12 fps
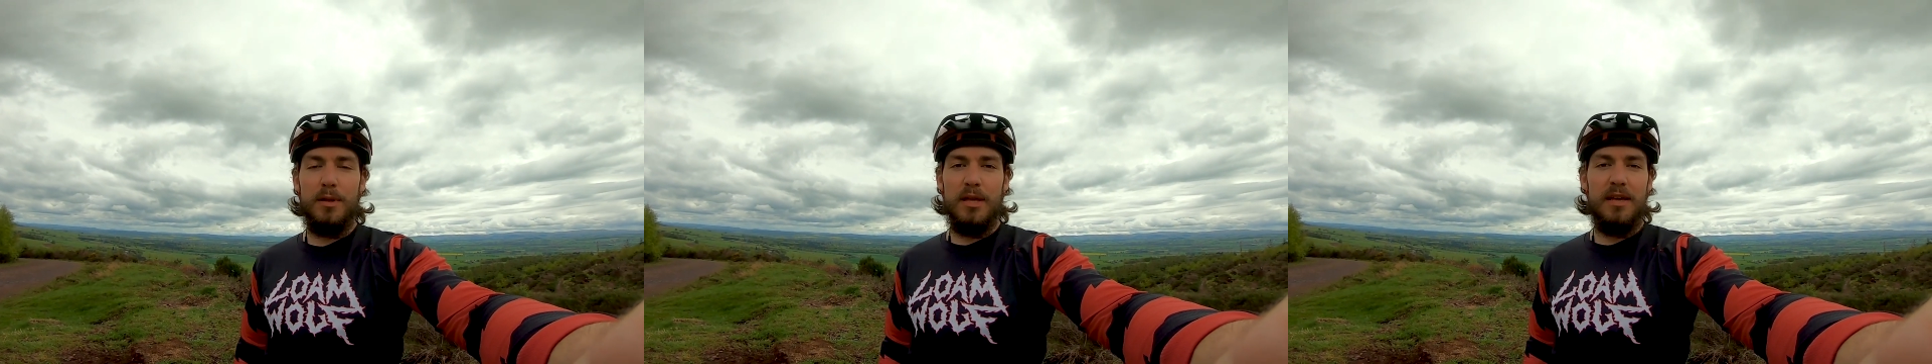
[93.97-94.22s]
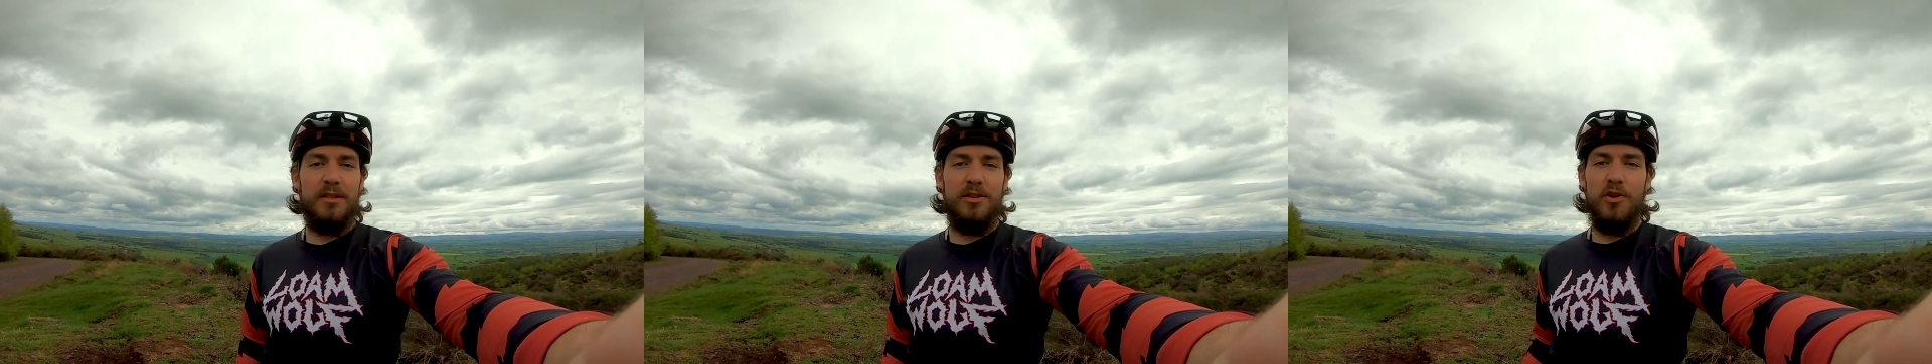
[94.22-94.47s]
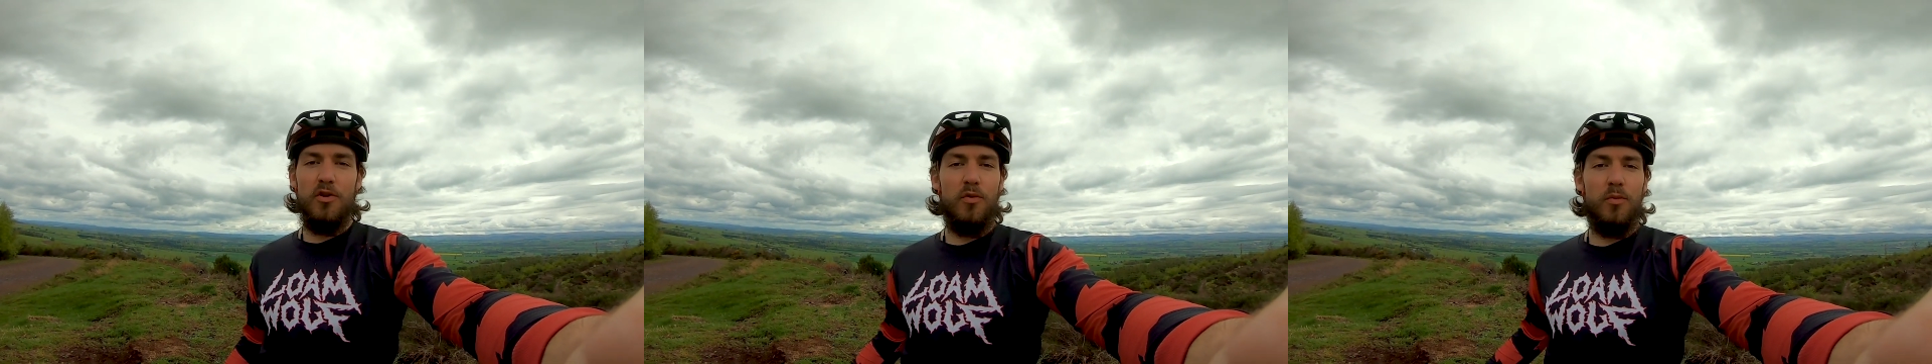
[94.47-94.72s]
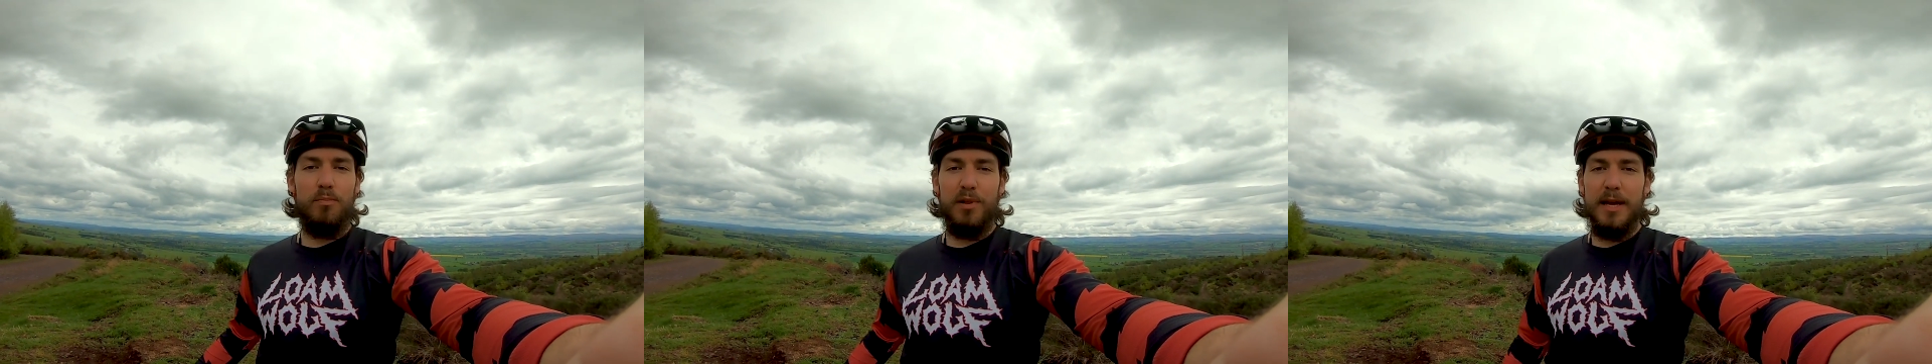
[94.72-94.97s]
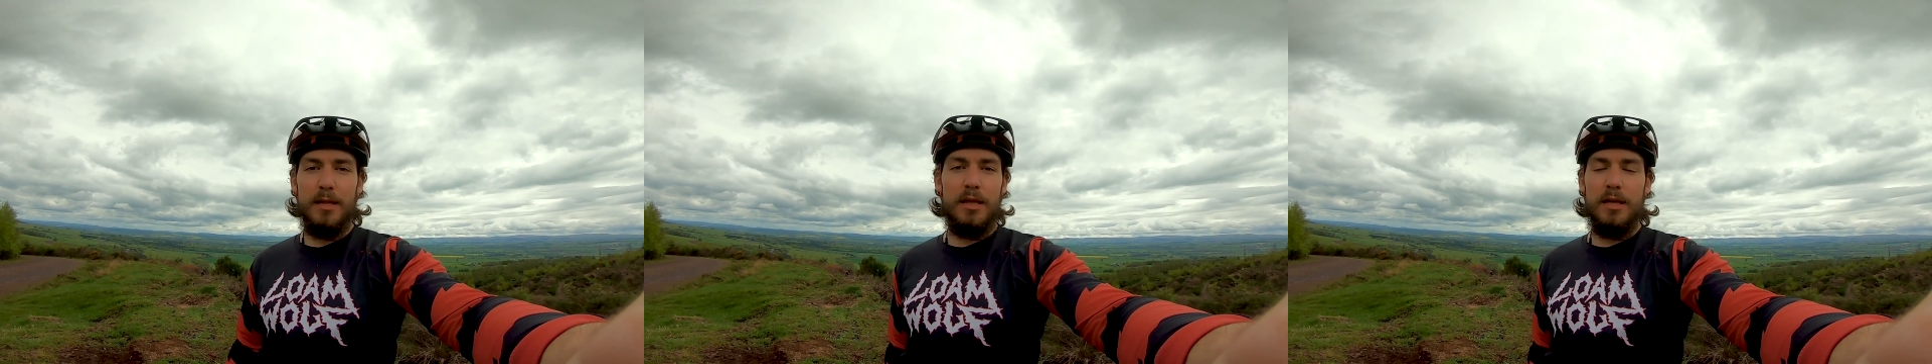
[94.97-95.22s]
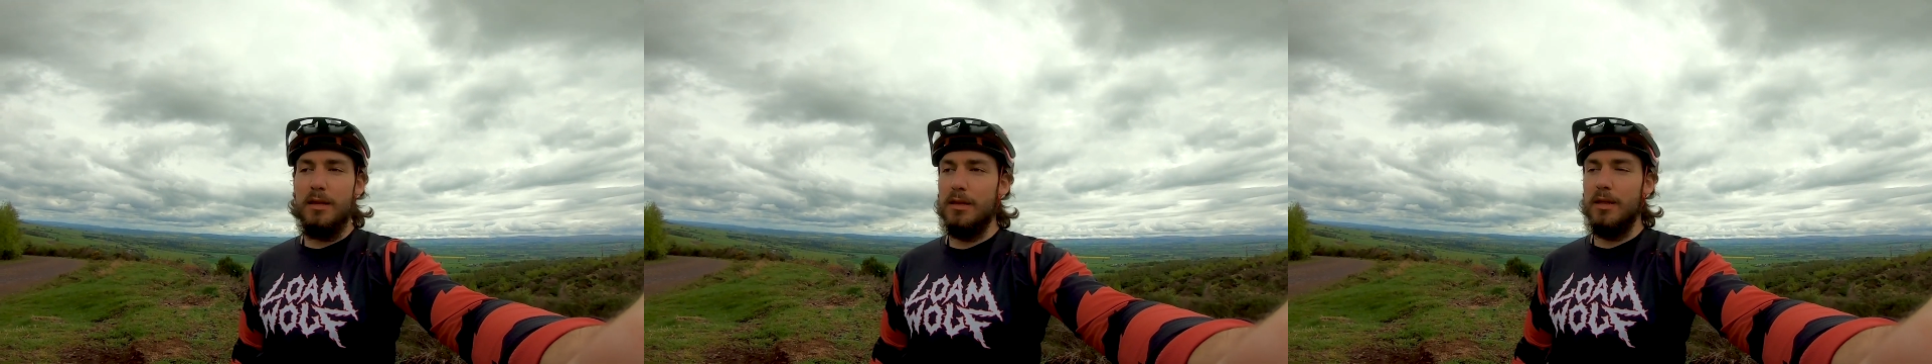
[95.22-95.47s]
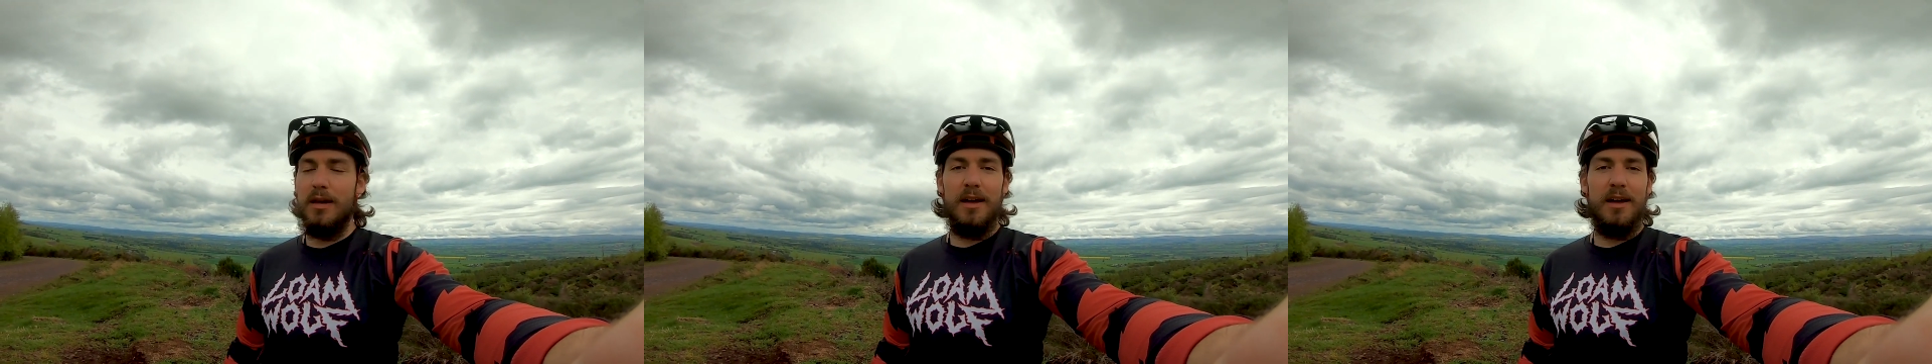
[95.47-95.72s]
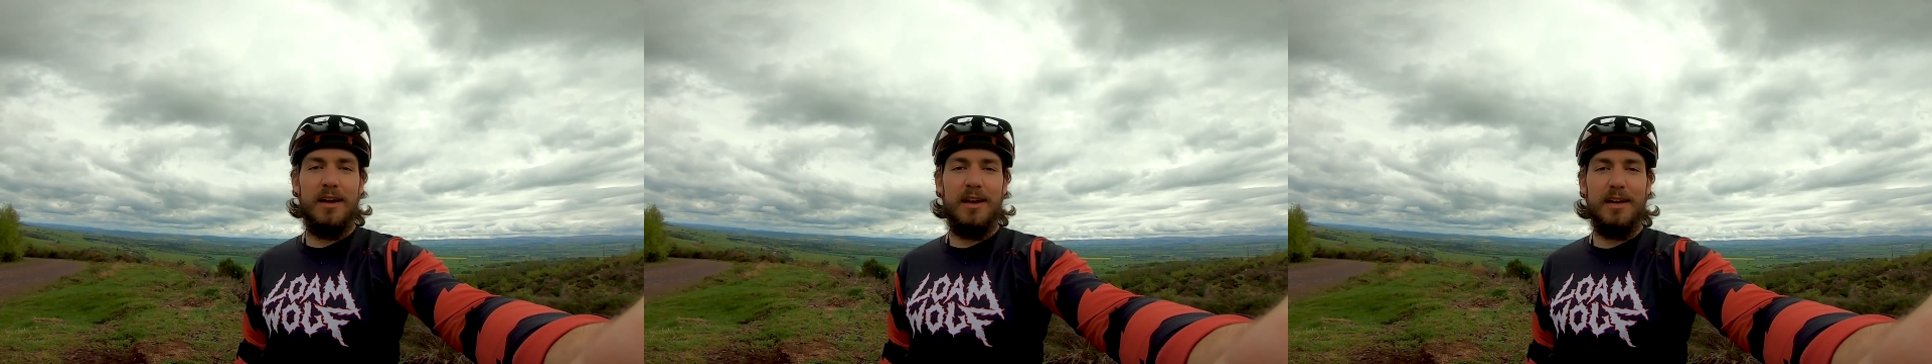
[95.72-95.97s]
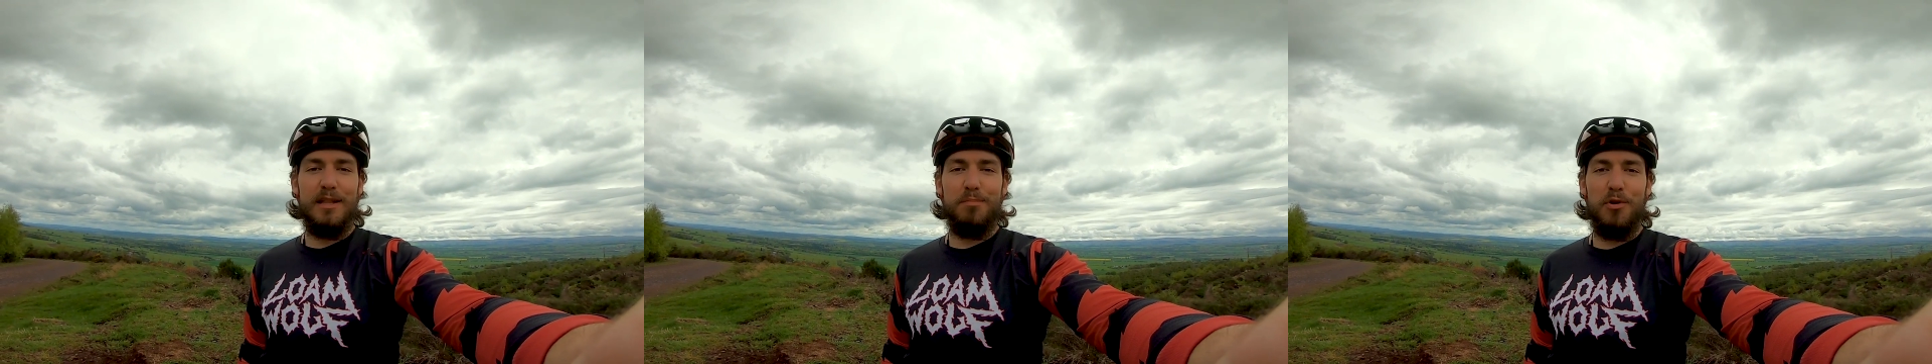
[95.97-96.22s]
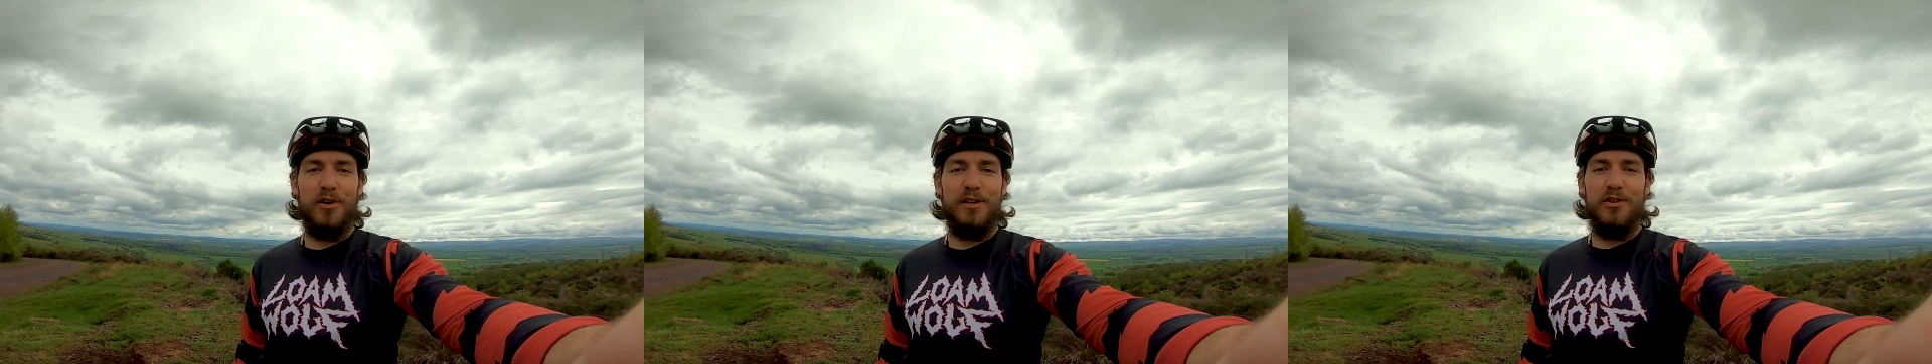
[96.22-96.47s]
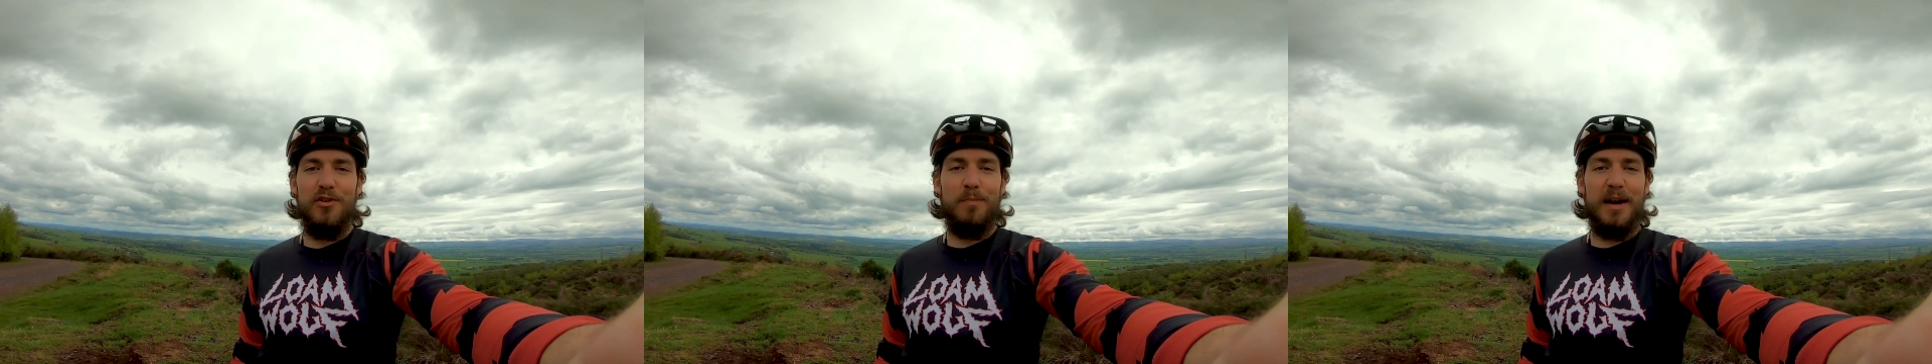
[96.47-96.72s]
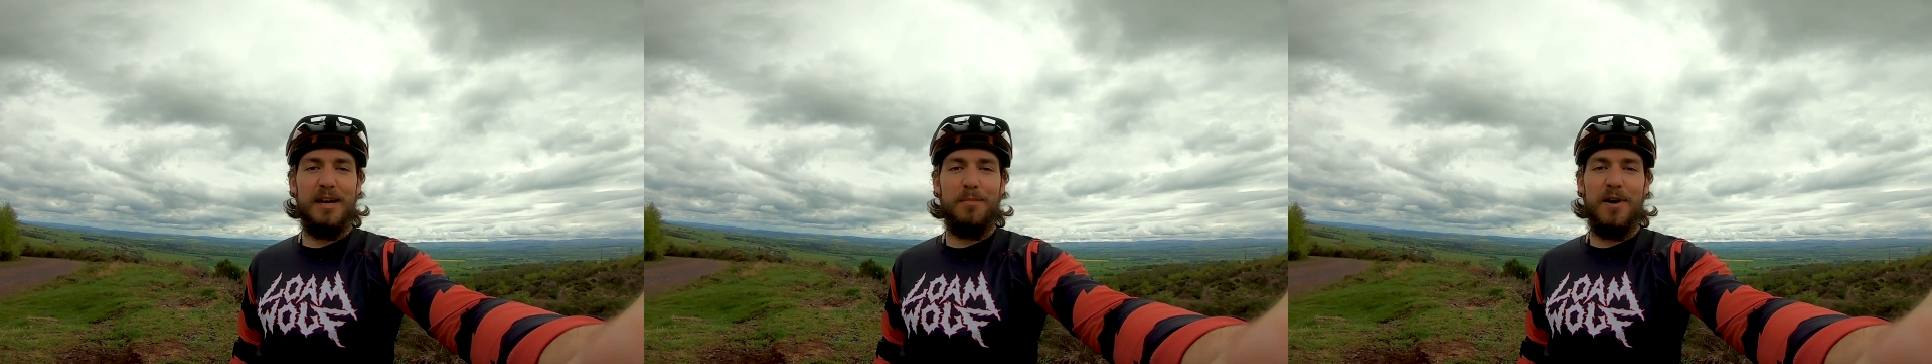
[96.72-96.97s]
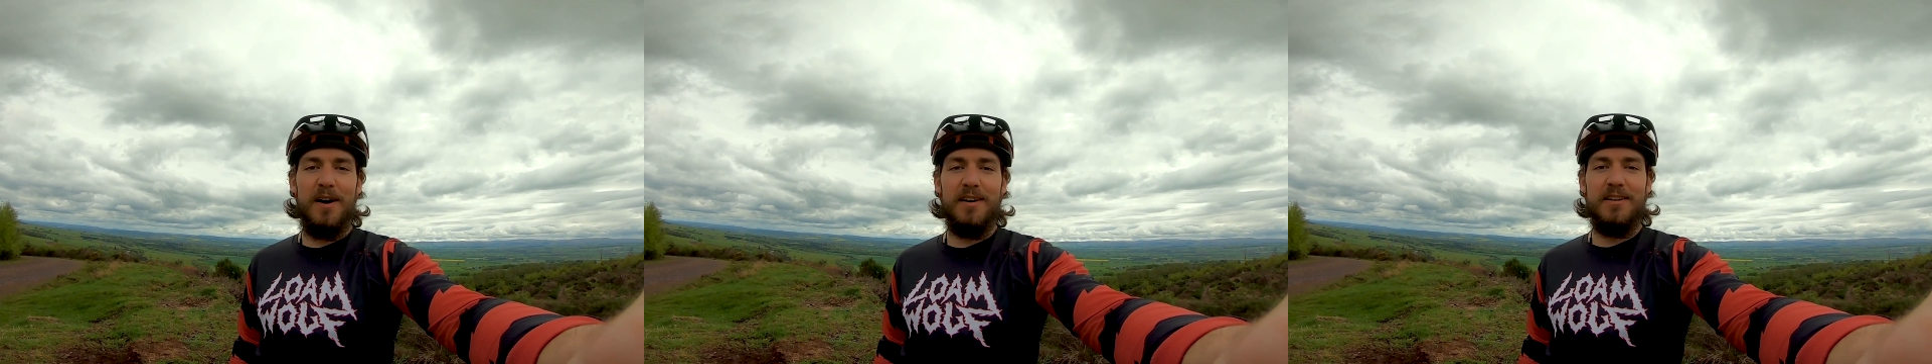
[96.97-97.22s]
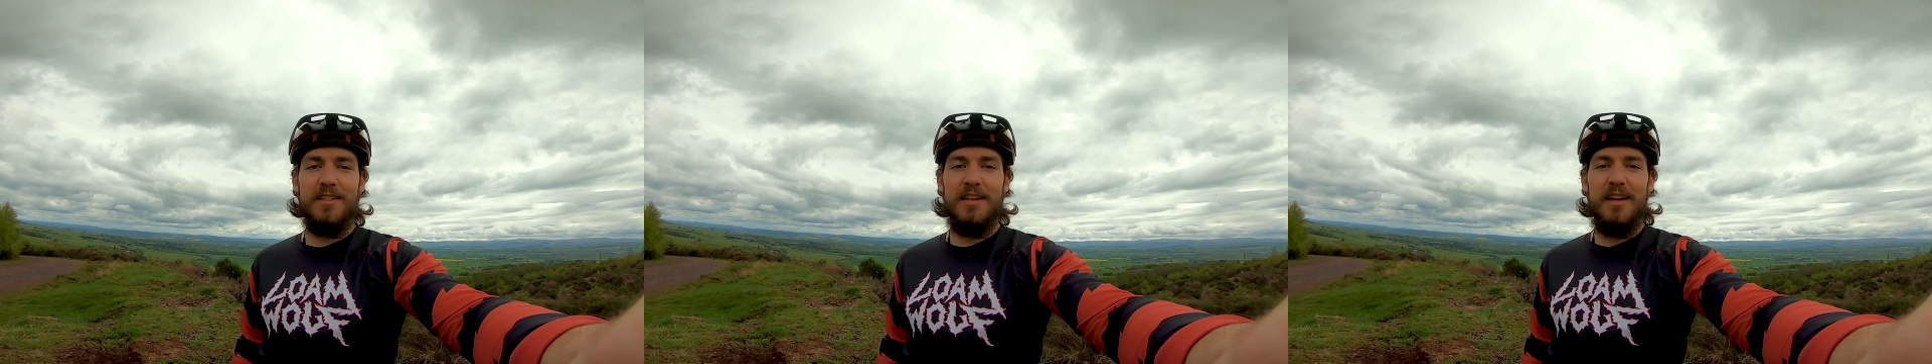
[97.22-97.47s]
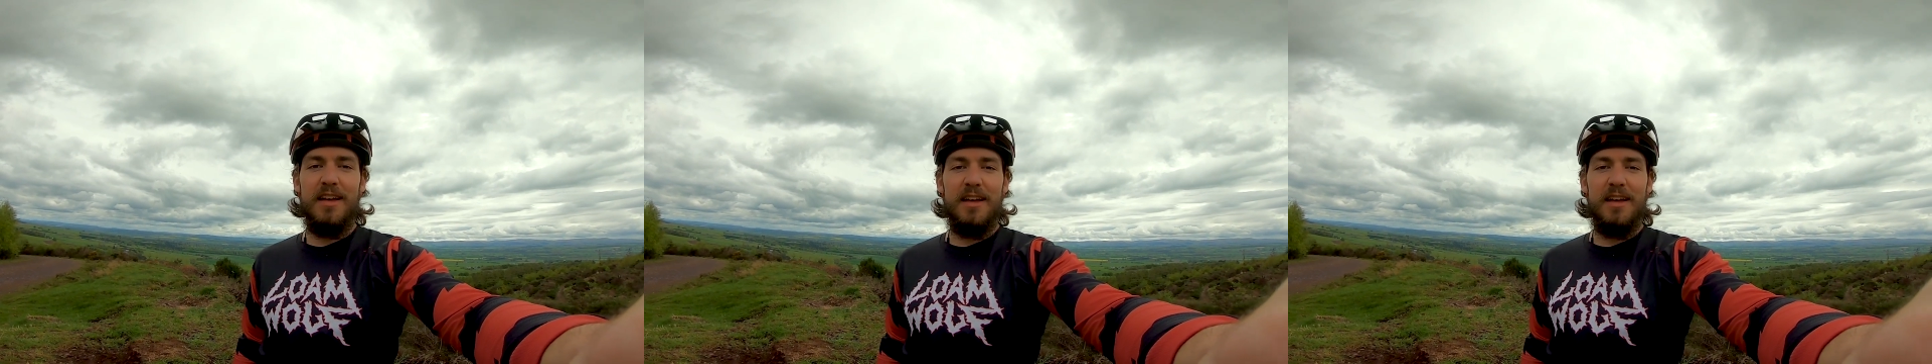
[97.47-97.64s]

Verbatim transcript: seeing new places, uh, exploring new bike parks,